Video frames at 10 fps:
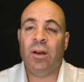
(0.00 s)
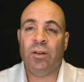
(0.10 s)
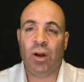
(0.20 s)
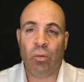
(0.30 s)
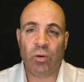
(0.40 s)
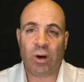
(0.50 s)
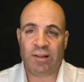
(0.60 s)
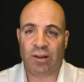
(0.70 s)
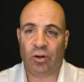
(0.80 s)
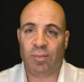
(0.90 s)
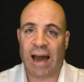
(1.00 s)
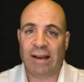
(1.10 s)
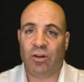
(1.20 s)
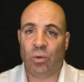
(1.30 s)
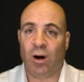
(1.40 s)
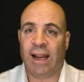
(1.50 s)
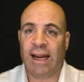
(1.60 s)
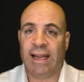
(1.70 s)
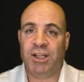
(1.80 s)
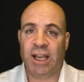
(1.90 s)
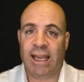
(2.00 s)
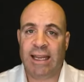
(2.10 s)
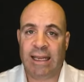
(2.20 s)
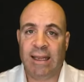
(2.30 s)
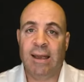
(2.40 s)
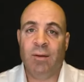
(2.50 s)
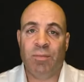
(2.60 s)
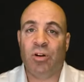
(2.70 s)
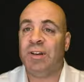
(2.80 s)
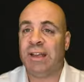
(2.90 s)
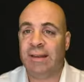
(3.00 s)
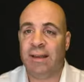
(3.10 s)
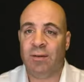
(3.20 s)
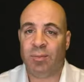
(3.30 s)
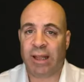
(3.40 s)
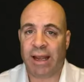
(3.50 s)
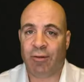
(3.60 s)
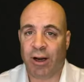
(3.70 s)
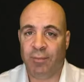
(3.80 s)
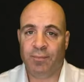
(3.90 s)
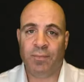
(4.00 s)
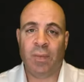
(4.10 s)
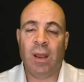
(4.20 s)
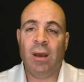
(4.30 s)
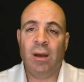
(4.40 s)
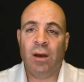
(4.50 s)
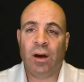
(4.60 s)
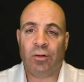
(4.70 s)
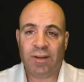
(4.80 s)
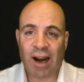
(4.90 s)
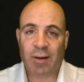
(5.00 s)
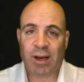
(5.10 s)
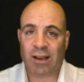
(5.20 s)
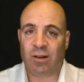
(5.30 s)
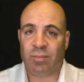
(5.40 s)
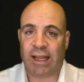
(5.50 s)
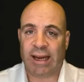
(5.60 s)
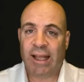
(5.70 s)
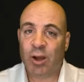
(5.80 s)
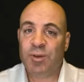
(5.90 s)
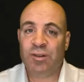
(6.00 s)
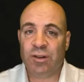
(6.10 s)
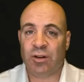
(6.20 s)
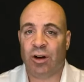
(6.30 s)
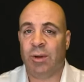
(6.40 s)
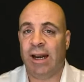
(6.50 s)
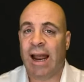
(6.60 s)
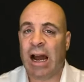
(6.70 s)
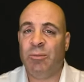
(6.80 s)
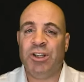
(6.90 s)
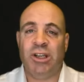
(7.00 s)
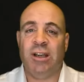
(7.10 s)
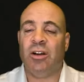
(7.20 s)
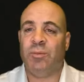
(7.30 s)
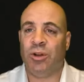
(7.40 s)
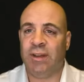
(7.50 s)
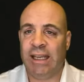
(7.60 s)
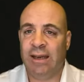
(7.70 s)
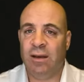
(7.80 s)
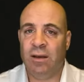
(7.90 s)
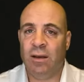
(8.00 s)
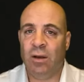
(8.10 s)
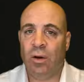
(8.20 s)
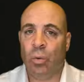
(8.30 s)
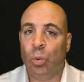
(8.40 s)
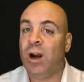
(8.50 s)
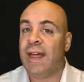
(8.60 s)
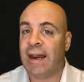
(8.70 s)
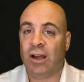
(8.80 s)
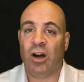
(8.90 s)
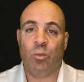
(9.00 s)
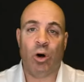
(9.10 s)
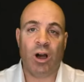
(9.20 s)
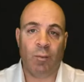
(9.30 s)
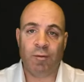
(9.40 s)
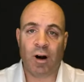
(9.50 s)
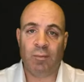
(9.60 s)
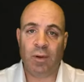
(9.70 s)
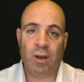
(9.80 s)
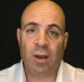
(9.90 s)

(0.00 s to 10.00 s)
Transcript: No one wants to go back to work at age eighty because they didn't plan right. A retirement income plan helps you determine how much income you'll need, where that income will come from,